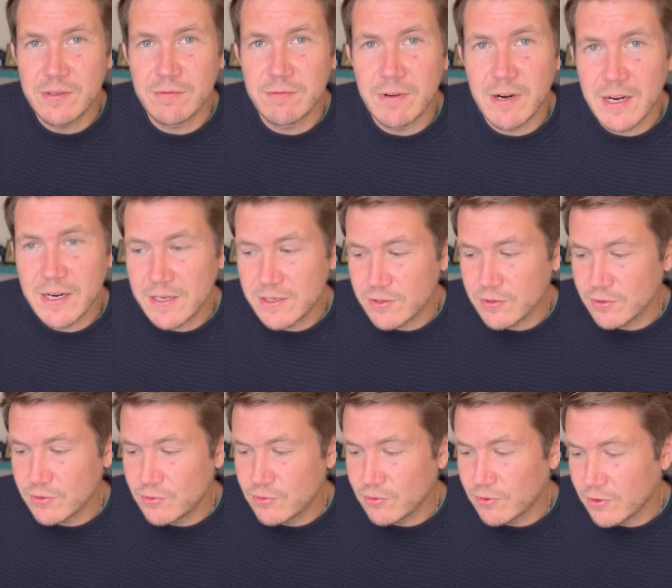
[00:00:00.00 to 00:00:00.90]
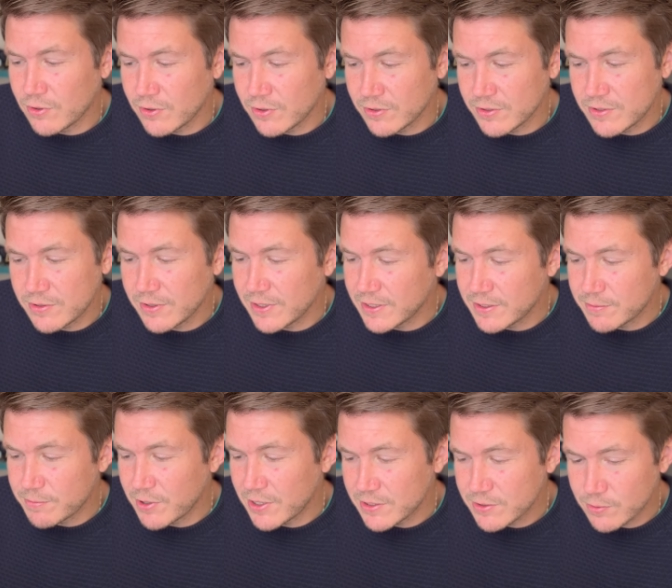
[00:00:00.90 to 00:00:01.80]
write or draw or to
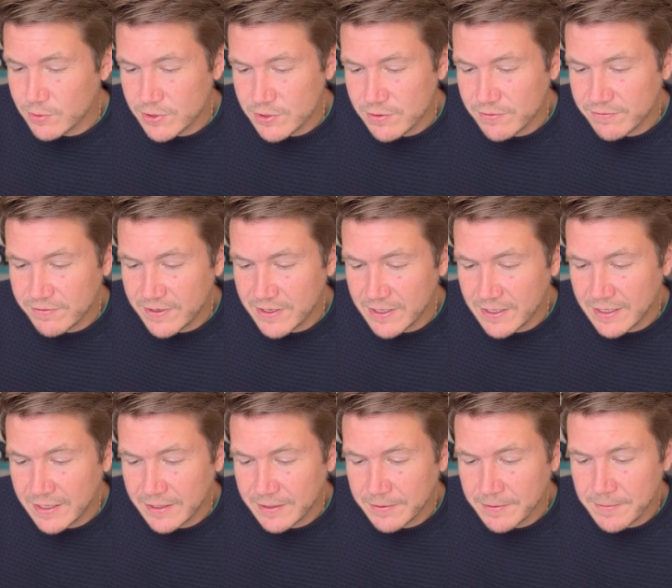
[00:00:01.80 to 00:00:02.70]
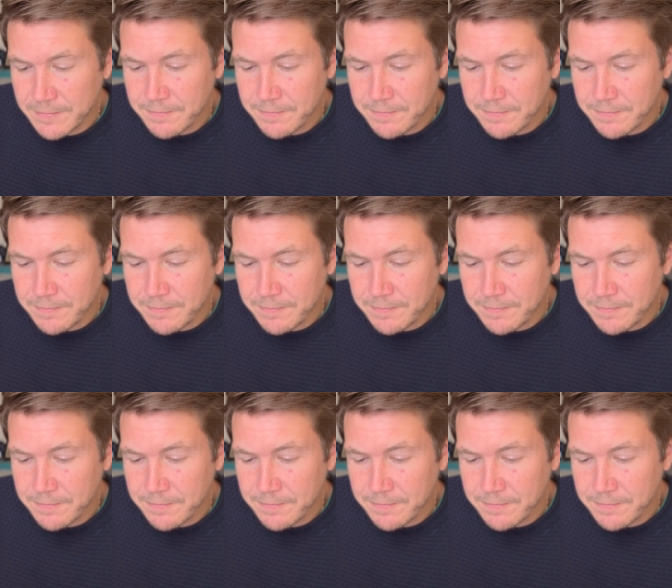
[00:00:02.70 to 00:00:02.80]
express what you're feeling.